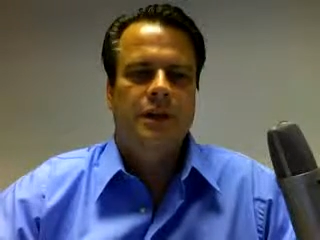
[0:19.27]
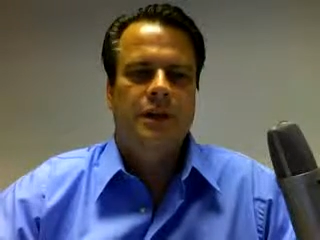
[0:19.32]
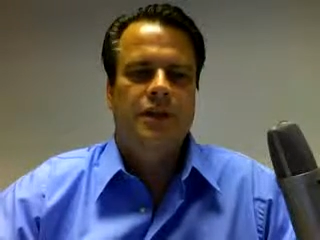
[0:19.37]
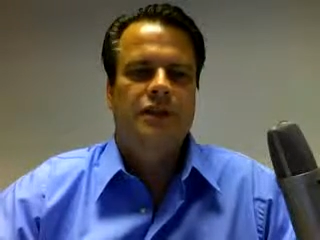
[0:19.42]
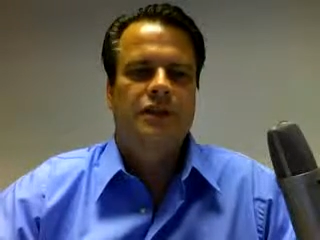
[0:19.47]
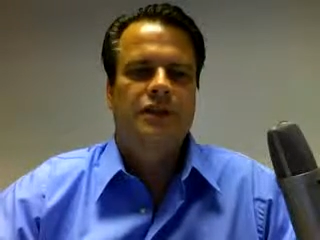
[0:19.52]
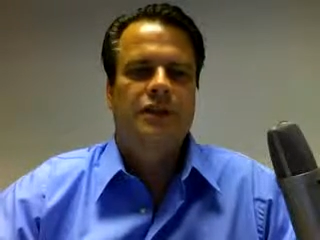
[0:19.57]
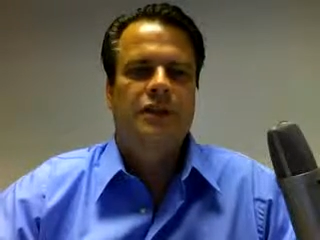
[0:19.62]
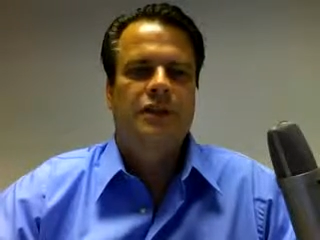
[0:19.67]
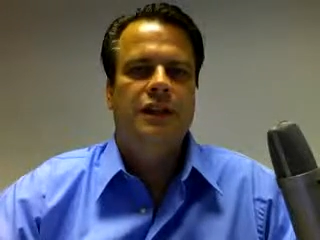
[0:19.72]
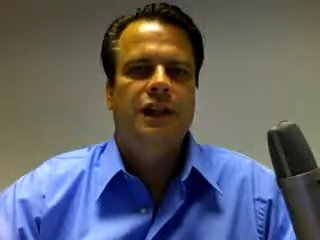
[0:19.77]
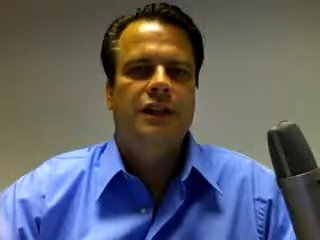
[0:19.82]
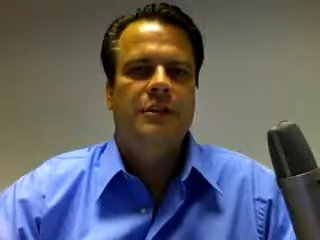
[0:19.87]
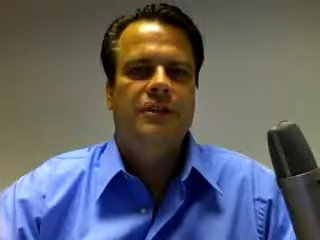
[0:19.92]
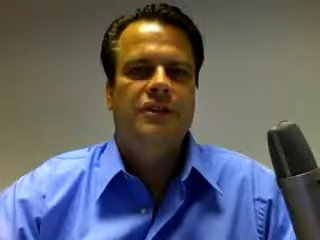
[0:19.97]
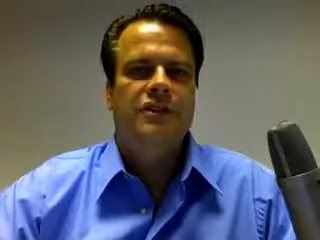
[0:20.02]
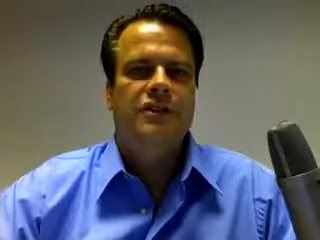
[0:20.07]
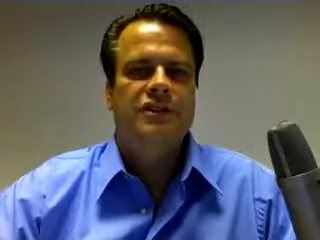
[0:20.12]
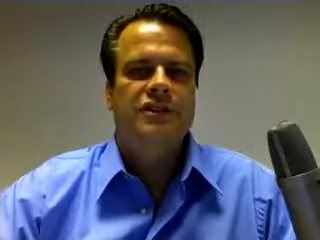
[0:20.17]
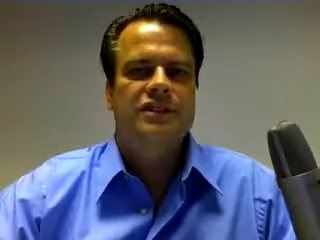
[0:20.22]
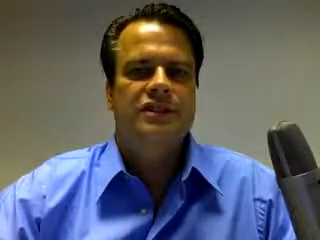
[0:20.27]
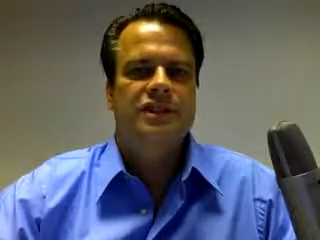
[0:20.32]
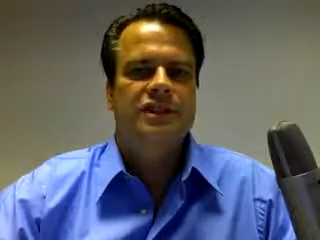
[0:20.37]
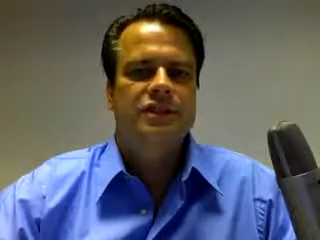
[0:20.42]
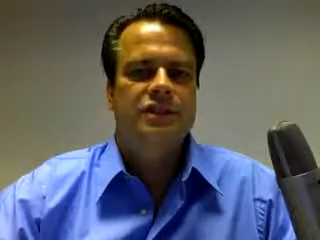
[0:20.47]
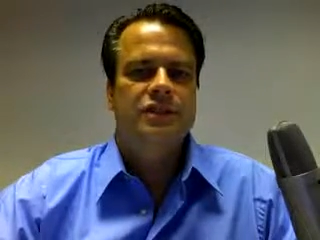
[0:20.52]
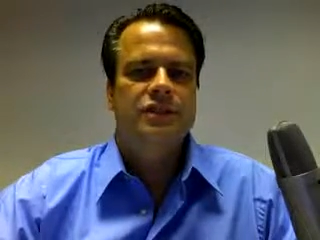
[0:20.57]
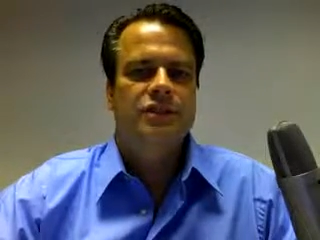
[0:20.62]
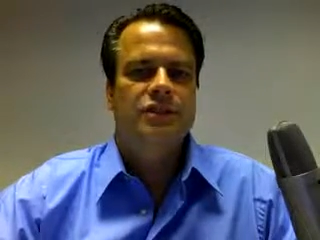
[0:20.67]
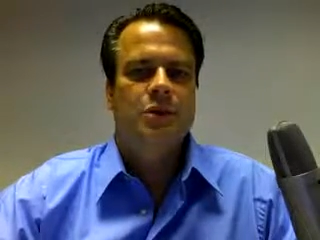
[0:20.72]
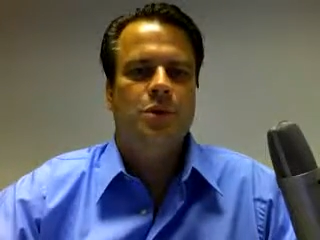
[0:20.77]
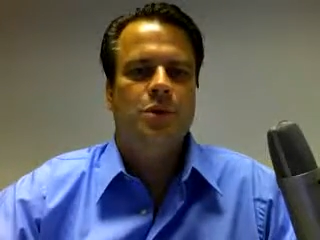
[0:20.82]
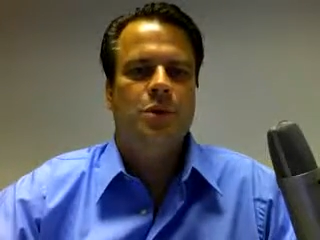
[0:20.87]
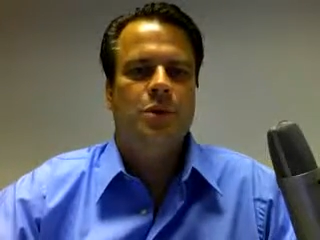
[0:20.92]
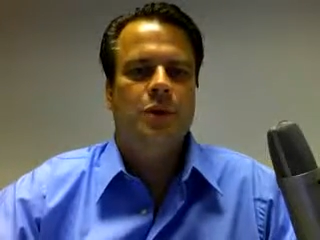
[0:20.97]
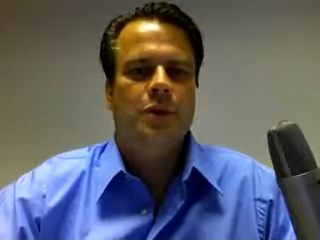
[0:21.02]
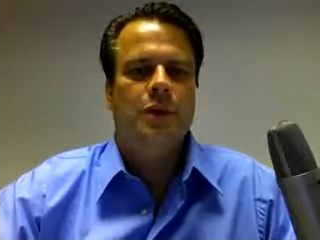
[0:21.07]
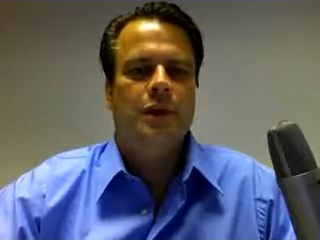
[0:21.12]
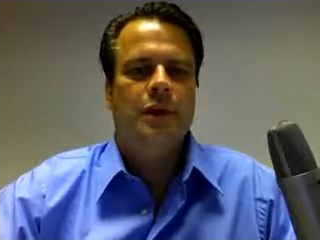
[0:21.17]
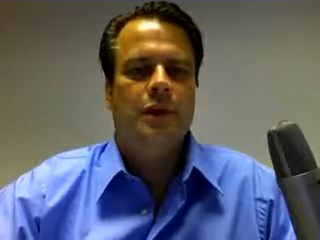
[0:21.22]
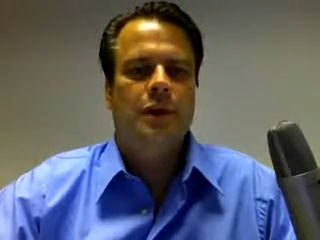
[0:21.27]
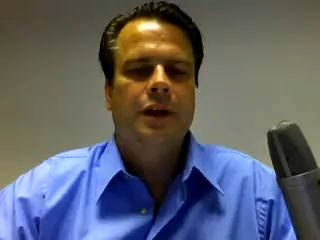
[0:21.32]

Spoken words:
until I was 16 years old.